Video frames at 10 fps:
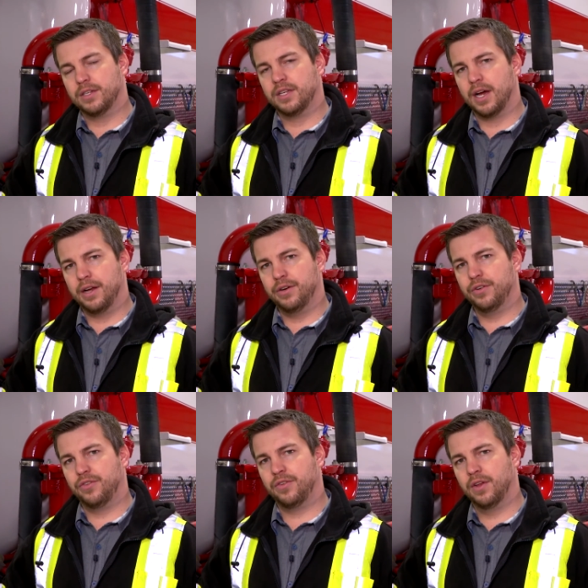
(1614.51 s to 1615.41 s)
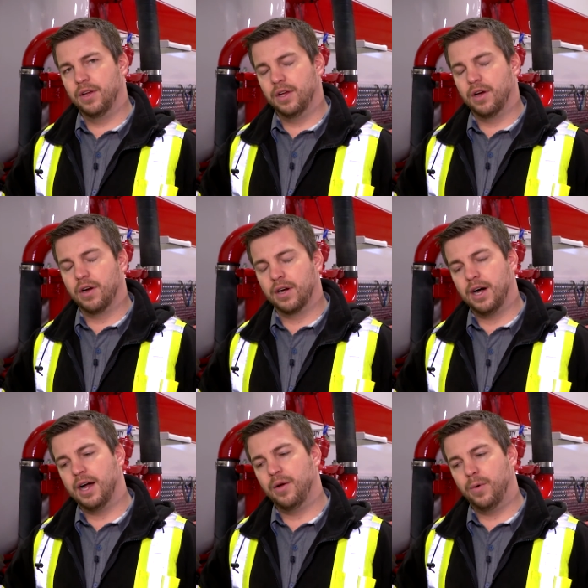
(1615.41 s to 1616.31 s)
Tires are a
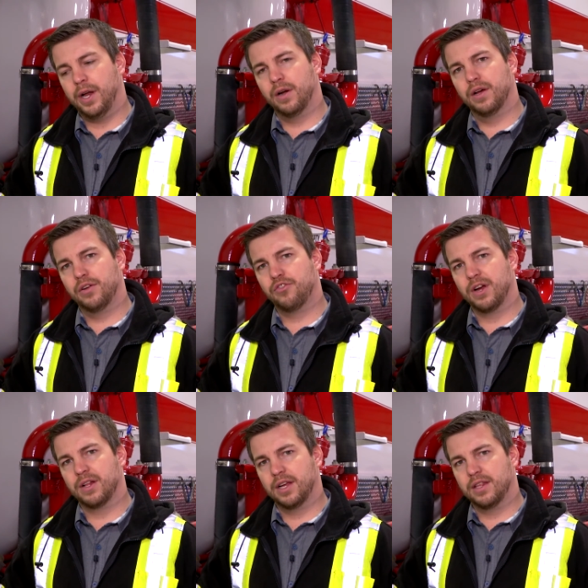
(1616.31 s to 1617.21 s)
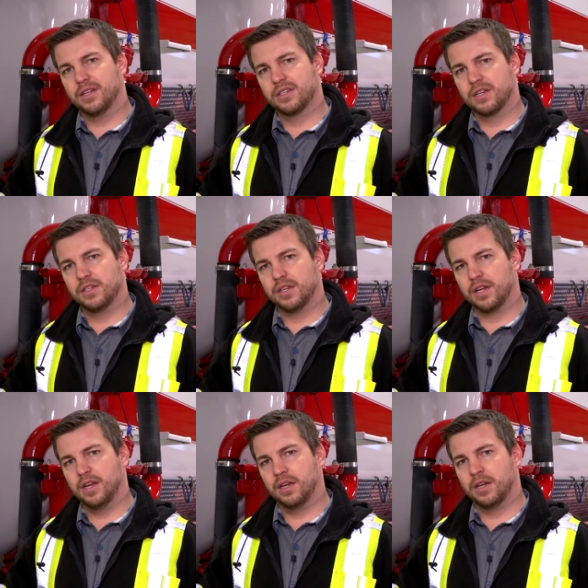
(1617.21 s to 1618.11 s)
high wear on a truck like this because it
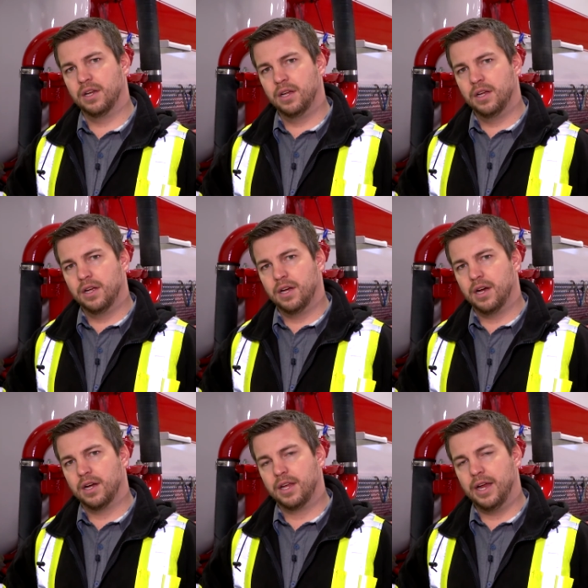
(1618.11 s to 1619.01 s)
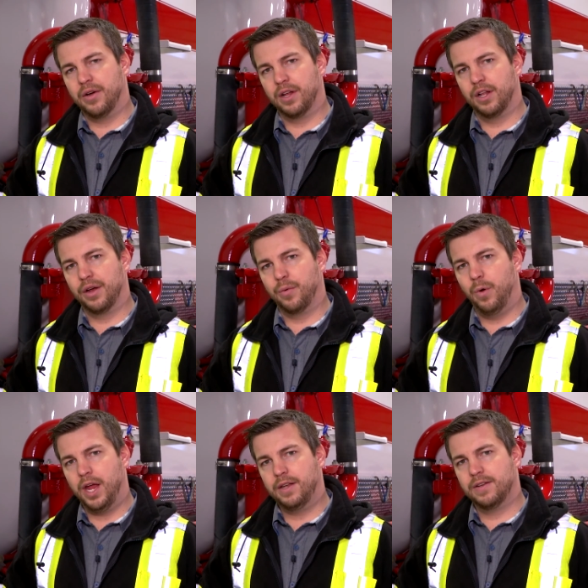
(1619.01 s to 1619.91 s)
can carry a lot of
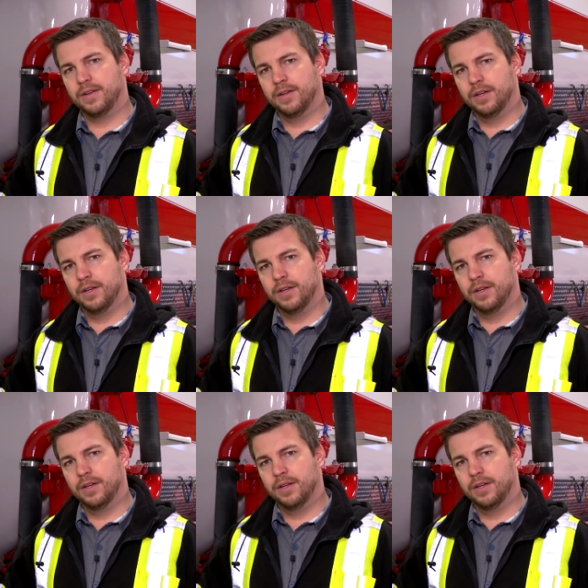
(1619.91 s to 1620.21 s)
weight.